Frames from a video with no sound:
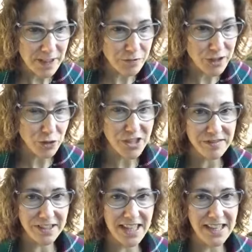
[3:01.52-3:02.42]

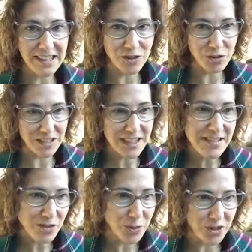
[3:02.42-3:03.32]
figuratively and literally.
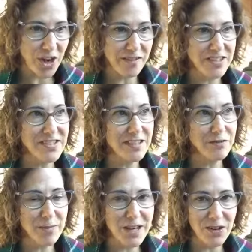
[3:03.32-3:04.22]
So we're harvesting
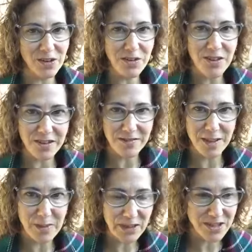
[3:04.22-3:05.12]
from the earth all of the
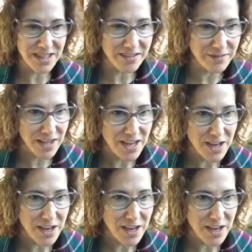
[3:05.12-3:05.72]
bounty of